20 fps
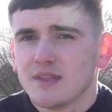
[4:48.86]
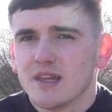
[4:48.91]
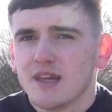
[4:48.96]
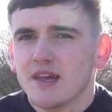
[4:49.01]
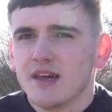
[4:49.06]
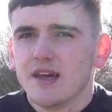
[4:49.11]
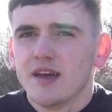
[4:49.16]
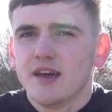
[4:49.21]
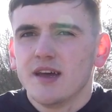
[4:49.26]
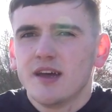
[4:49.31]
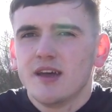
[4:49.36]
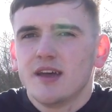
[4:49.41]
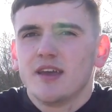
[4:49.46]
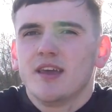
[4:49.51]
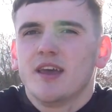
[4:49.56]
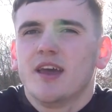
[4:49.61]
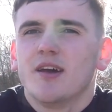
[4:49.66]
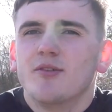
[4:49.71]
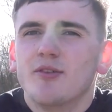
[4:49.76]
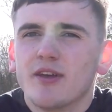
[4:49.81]

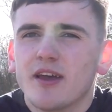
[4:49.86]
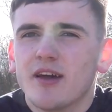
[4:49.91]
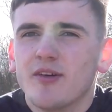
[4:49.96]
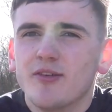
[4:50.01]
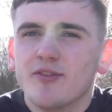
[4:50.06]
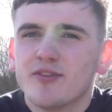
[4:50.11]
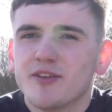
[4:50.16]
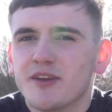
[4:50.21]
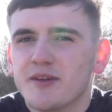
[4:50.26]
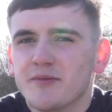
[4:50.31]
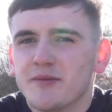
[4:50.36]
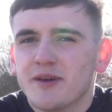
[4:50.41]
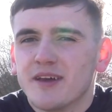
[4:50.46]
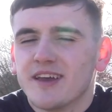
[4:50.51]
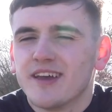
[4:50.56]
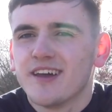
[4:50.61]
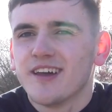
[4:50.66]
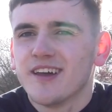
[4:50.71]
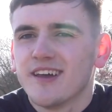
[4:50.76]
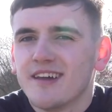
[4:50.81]
Yeah, we've done a
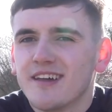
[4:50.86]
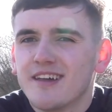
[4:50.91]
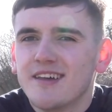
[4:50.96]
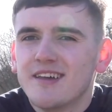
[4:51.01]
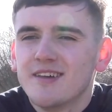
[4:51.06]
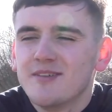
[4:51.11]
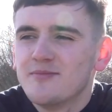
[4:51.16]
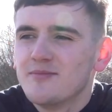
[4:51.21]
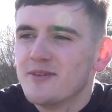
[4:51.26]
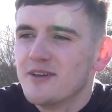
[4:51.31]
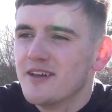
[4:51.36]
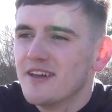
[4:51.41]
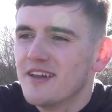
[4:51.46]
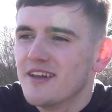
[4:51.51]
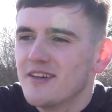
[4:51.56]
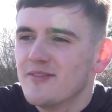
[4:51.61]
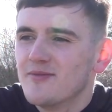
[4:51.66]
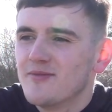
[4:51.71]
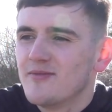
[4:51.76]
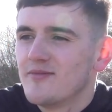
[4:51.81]
bit, yeah.
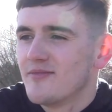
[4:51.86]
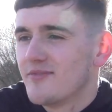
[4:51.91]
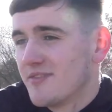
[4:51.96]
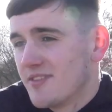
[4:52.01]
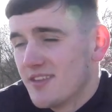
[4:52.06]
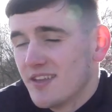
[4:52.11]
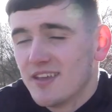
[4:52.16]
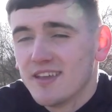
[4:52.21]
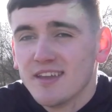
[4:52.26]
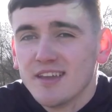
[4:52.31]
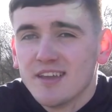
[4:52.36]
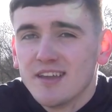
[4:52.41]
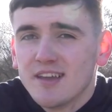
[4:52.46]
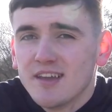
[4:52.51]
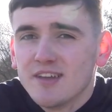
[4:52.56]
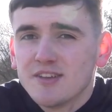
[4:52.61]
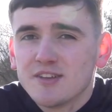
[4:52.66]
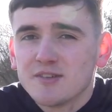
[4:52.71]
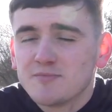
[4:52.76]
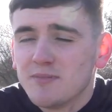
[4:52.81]
But
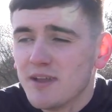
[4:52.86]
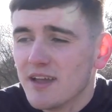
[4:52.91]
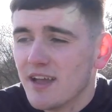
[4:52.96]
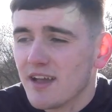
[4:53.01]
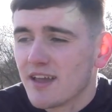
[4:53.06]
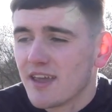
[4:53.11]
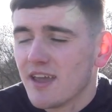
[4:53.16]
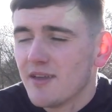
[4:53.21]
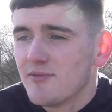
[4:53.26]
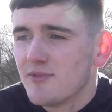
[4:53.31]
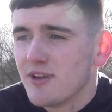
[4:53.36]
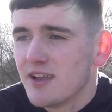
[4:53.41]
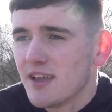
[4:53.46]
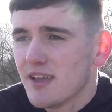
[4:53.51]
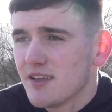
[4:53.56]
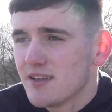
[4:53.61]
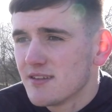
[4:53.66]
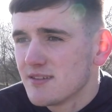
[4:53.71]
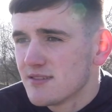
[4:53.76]
just play our game, really.